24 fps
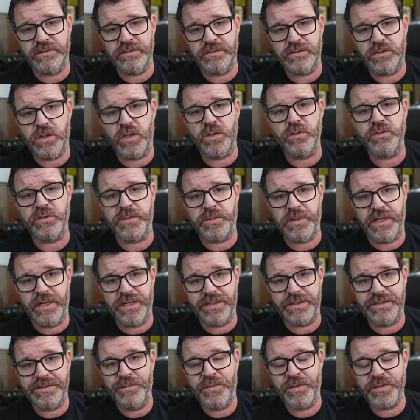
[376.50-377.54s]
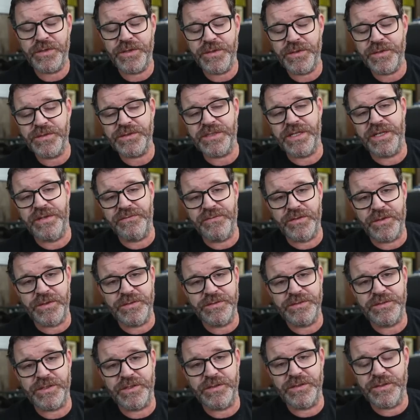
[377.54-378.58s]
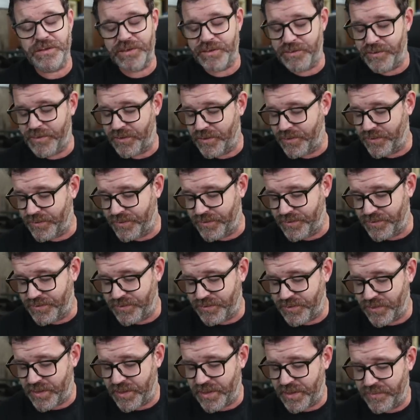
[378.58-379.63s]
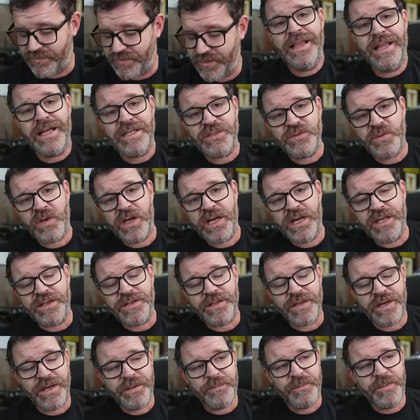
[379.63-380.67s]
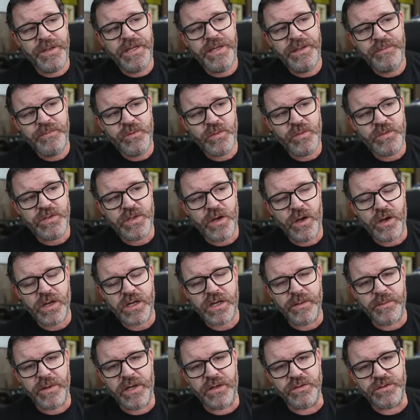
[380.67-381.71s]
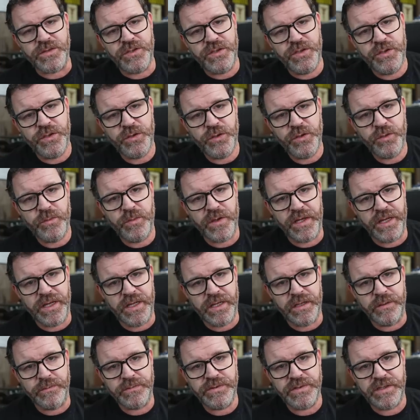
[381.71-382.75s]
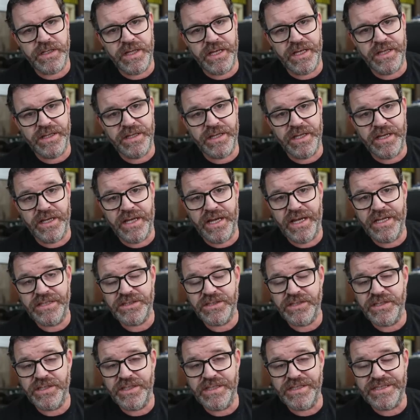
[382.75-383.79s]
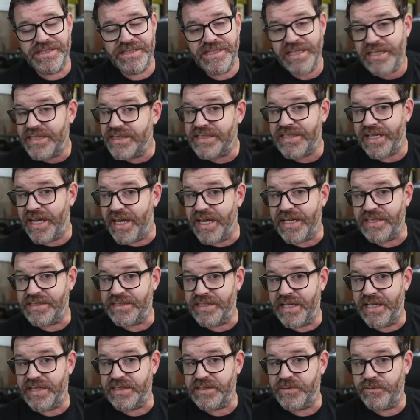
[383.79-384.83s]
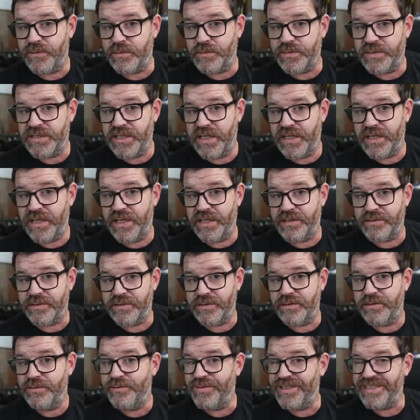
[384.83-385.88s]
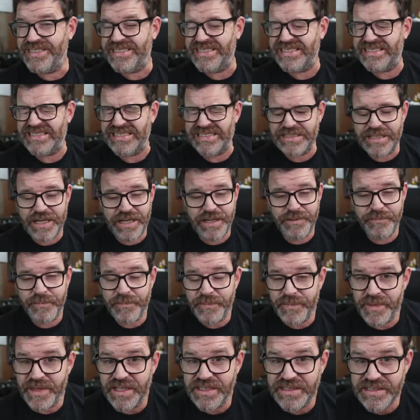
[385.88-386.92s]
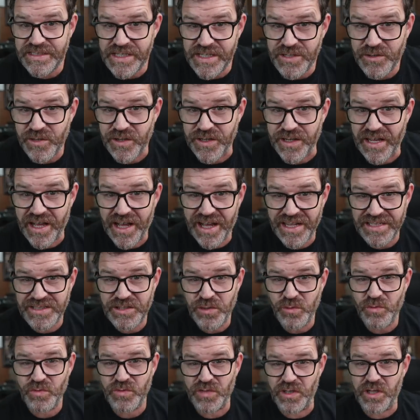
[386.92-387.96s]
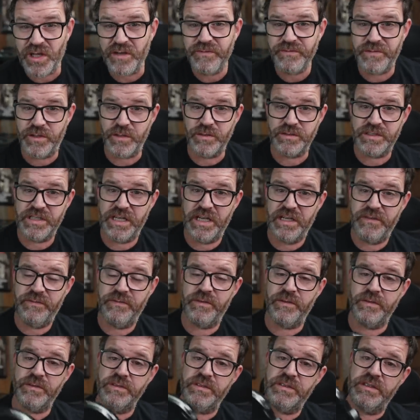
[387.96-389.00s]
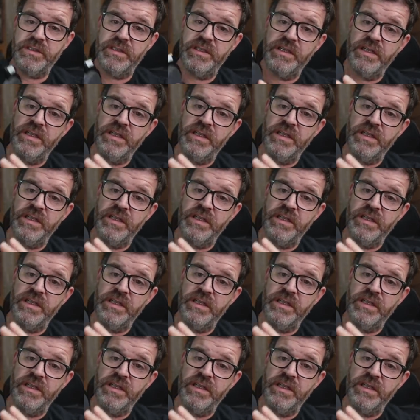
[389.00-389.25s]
Close back. Both of those headphones are a little bit harder to drive. That's why I thought people talk about tube amps and the HD6XX from Sennheiser, which, secret, I don't love those headphones.